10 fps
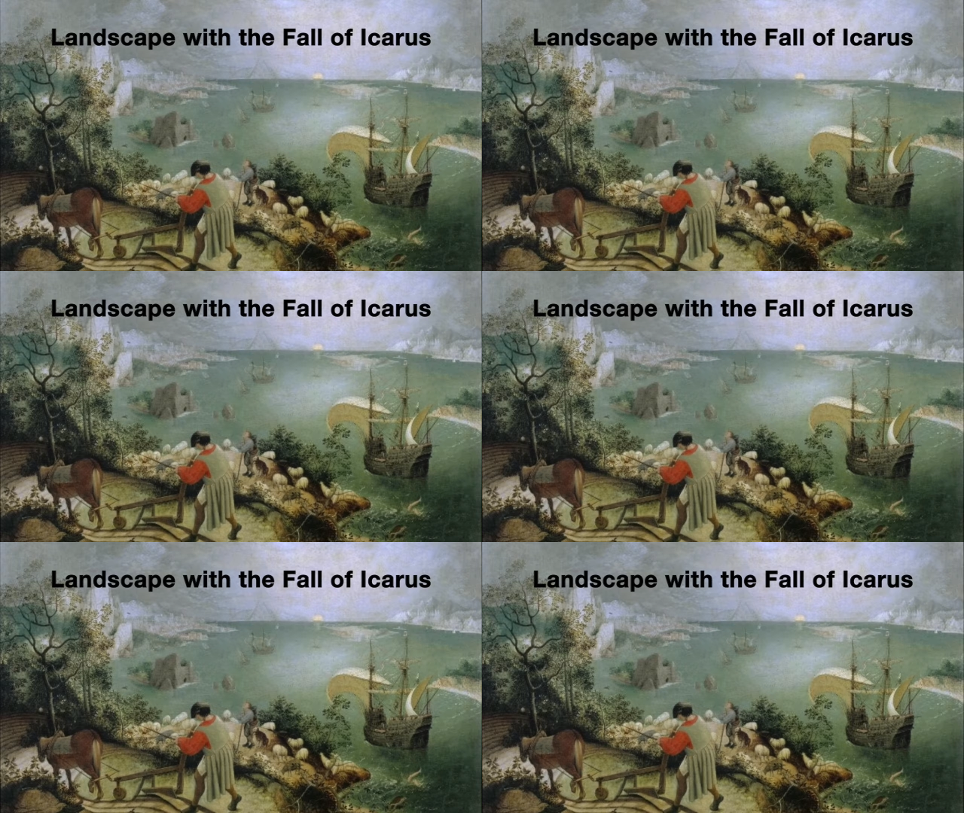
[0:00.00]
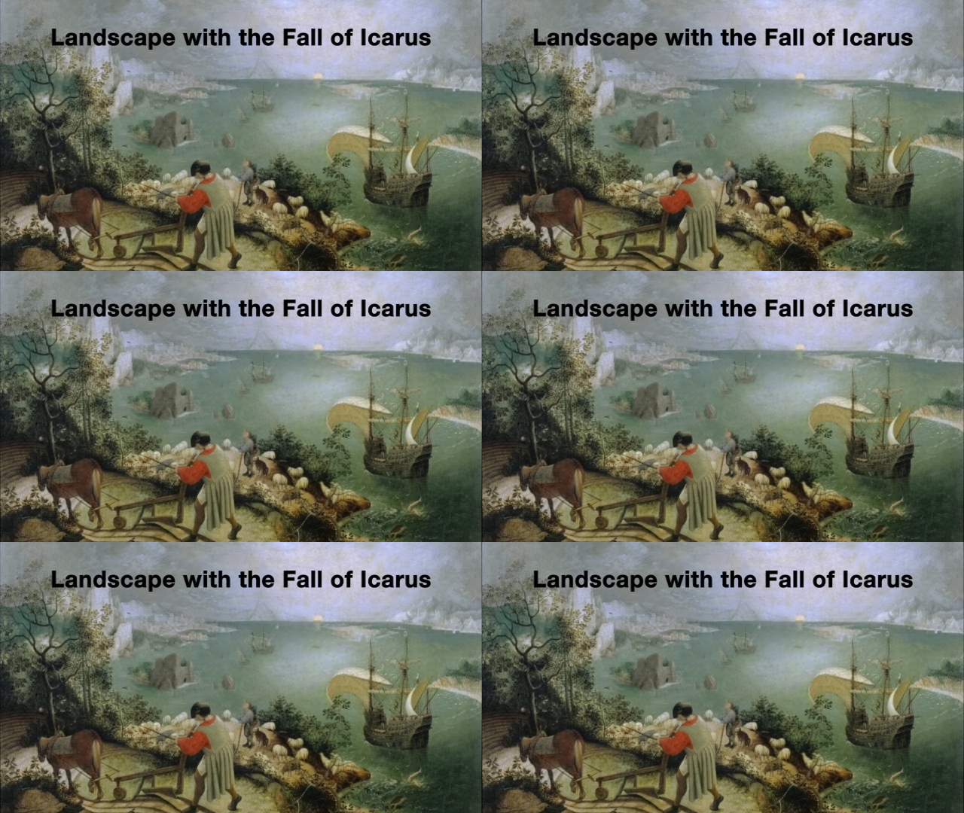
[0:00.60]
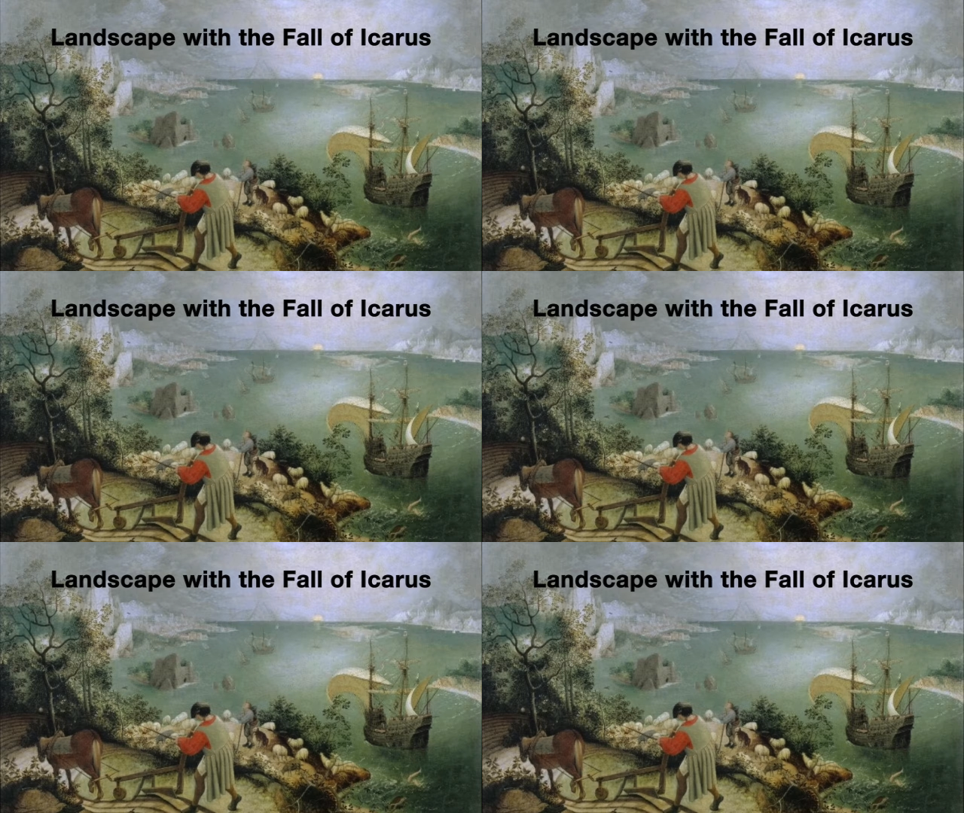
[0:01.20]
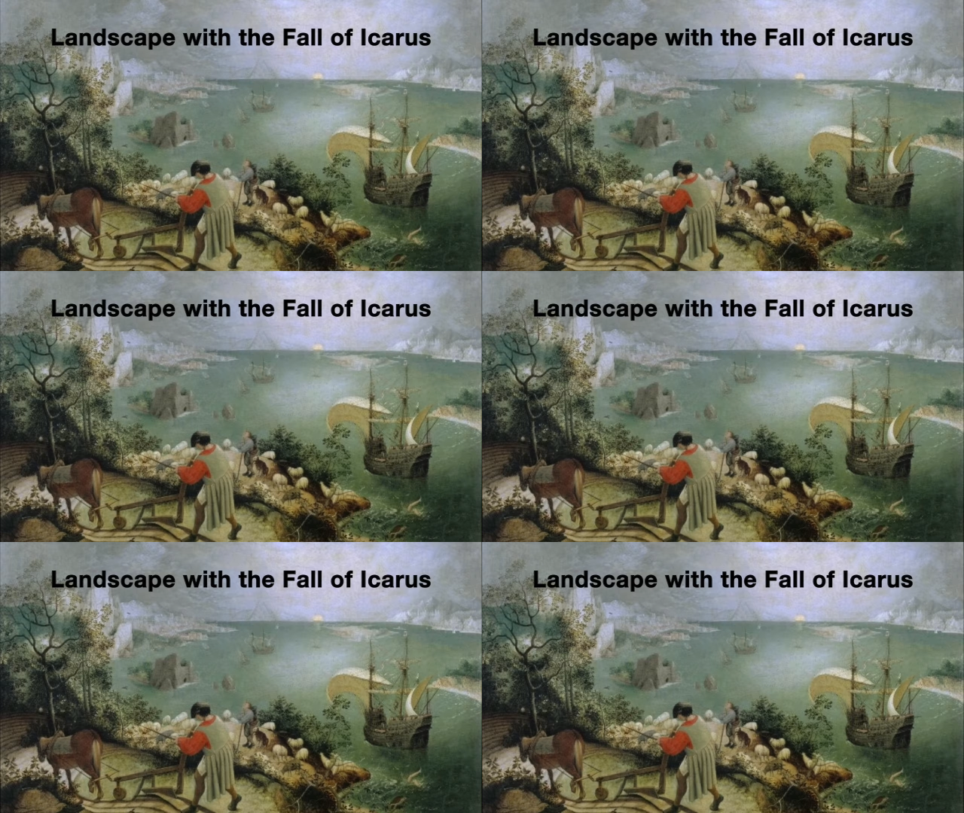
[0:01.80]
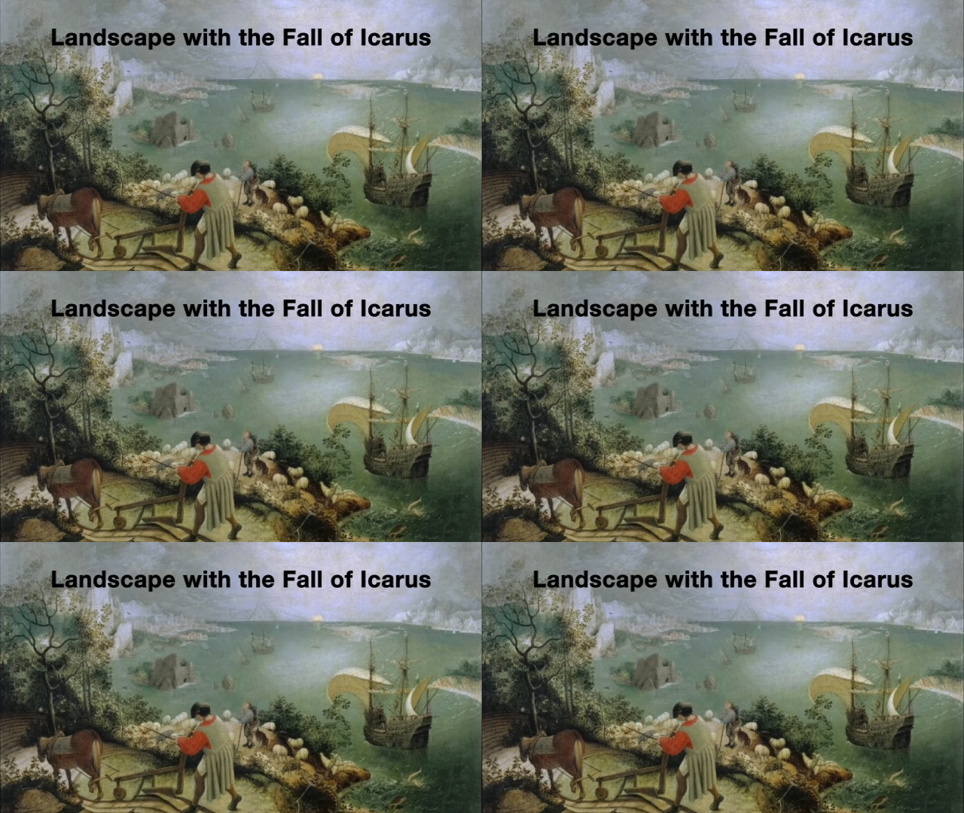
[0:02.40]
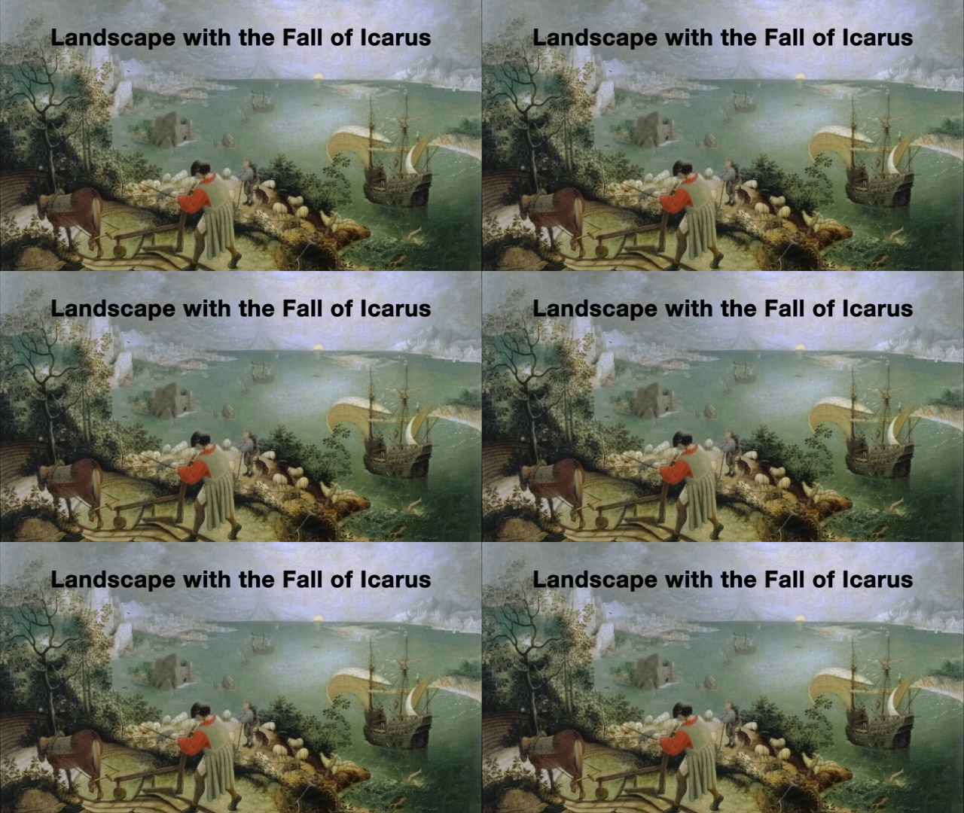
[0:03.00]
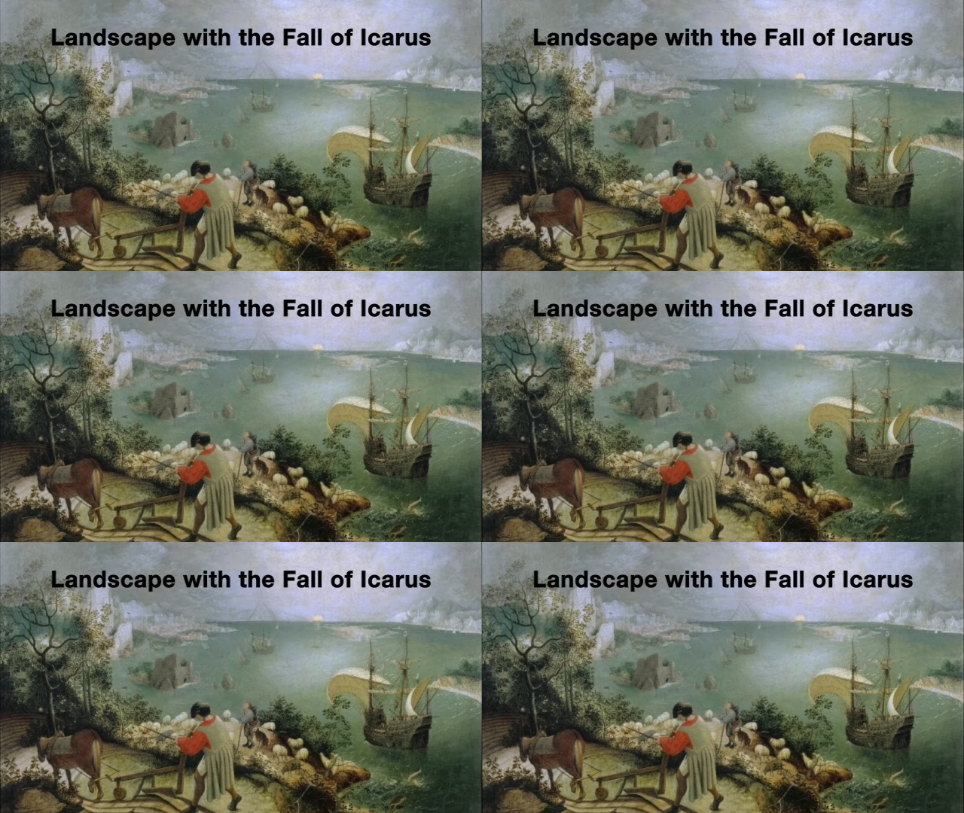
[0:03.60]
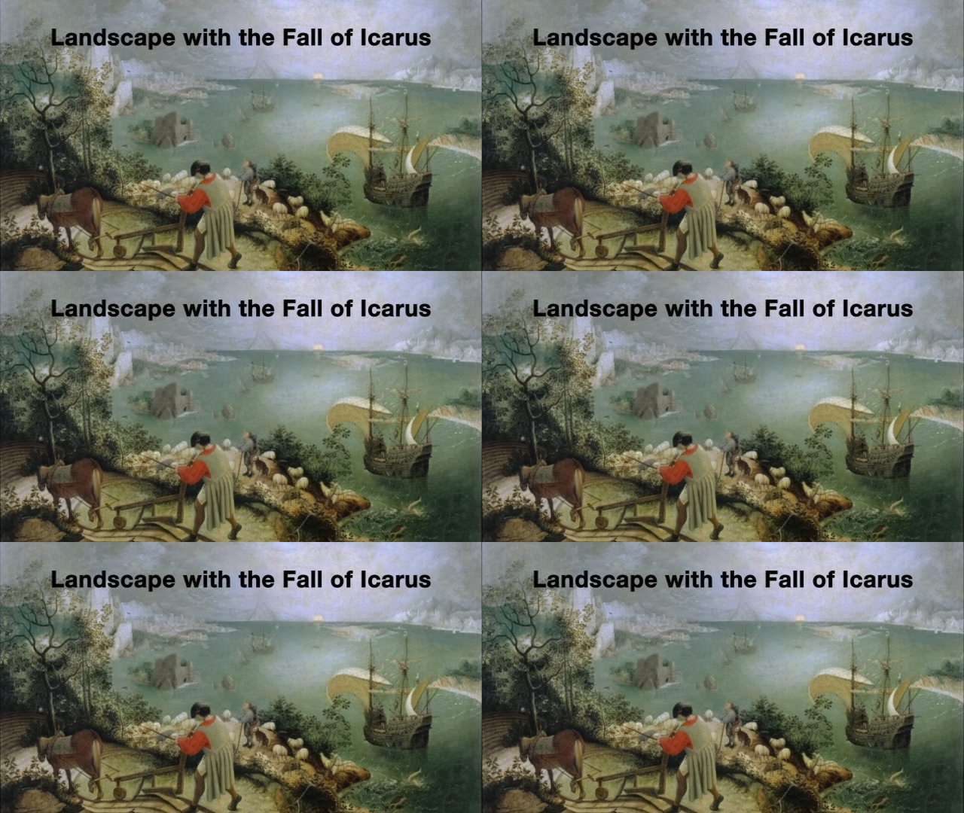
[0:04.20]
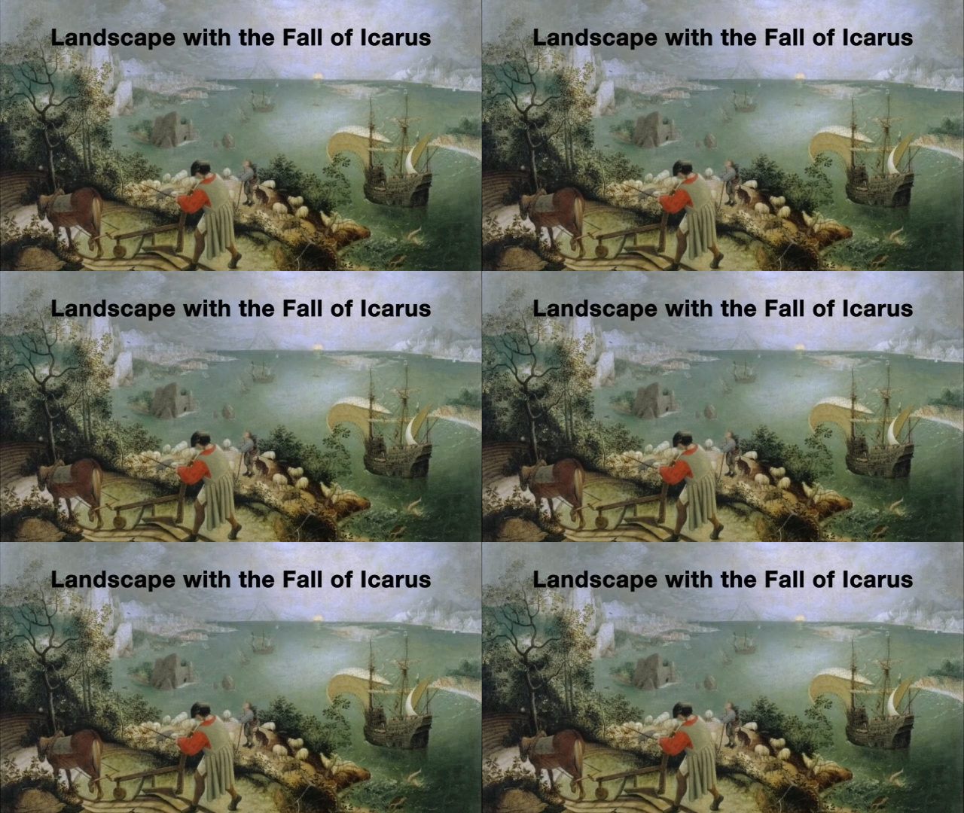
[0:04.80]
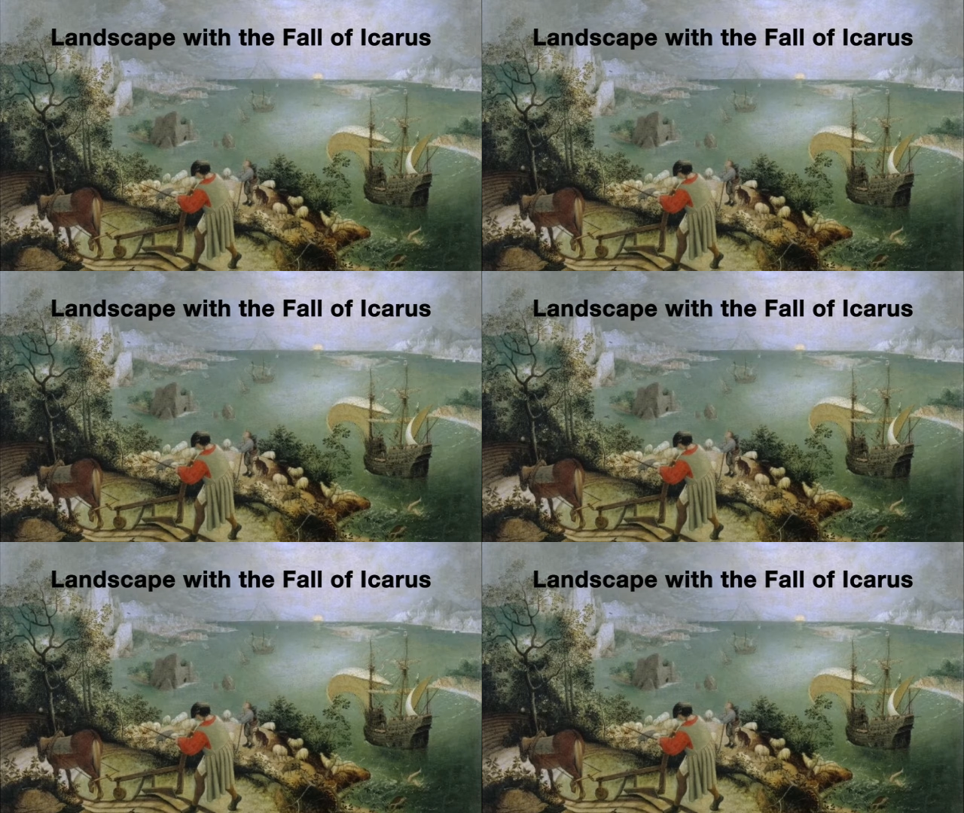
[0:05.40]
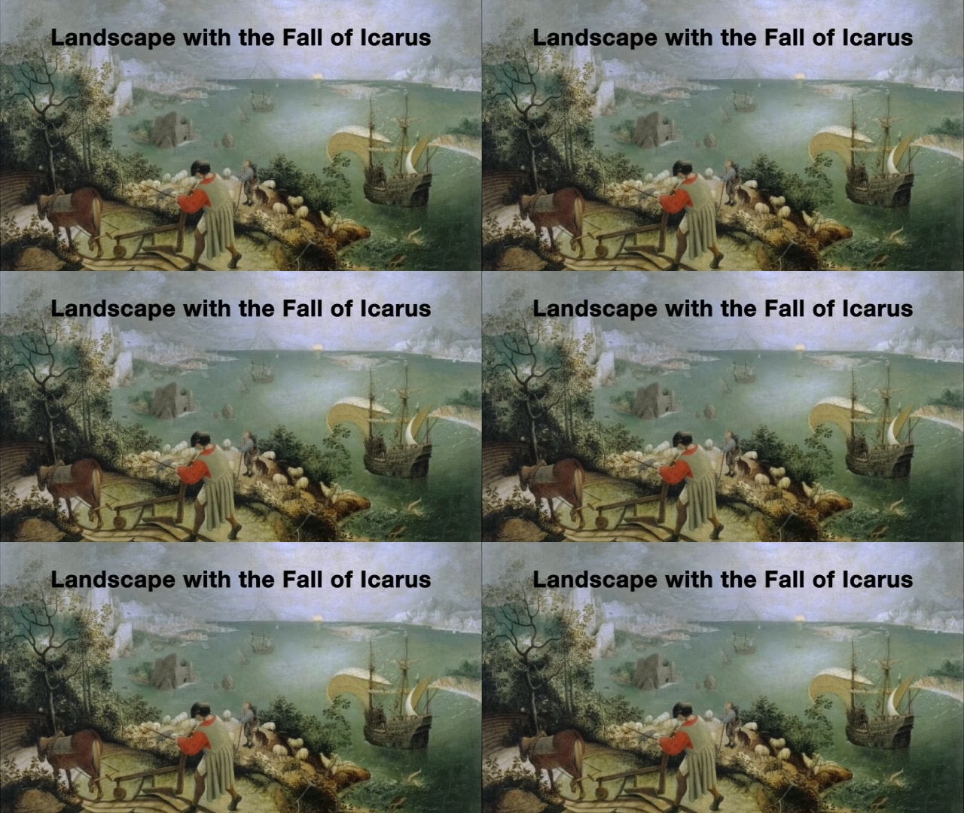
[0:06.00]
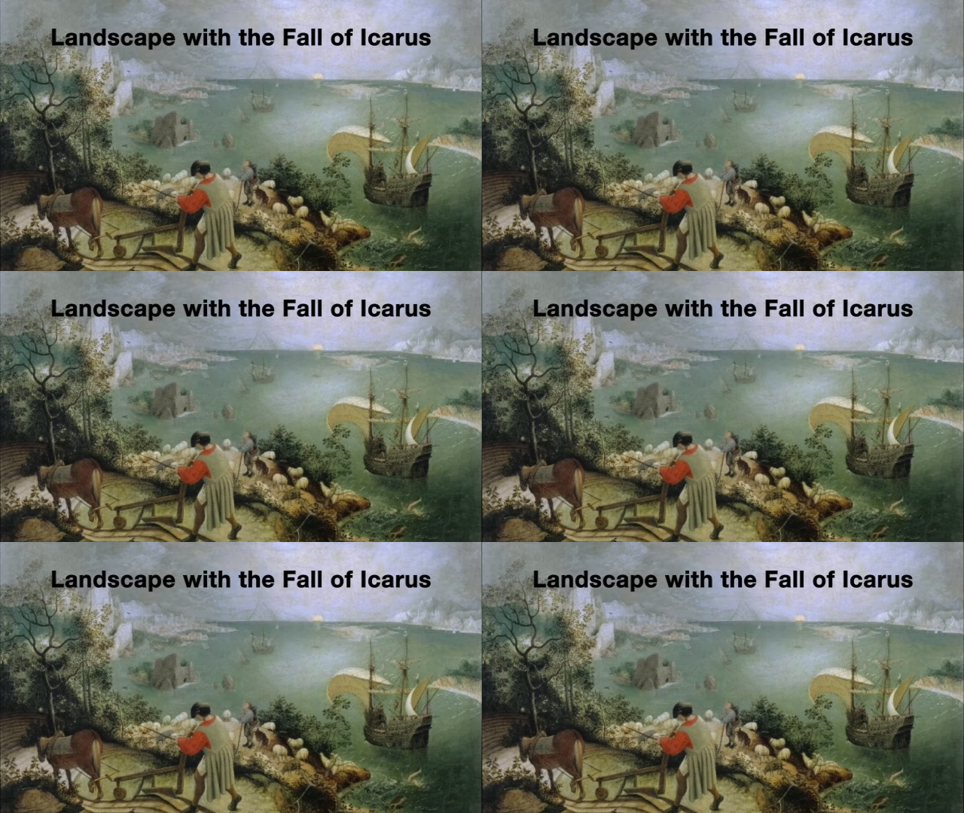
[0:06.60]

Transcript: Nobody's mouth can be seen.